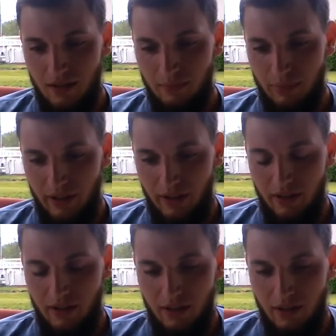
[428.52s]
But
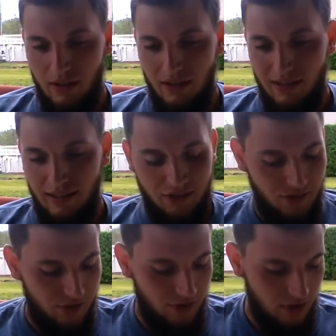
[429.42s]

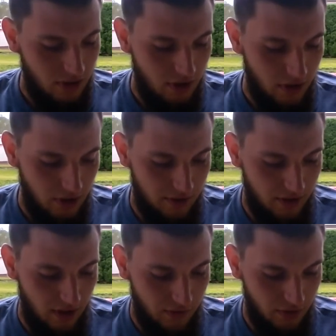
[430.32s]
it's
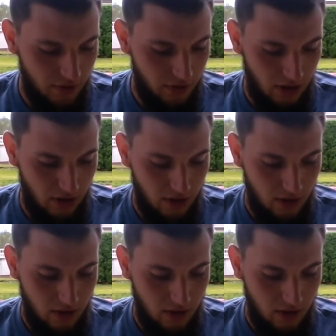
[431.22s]
definitely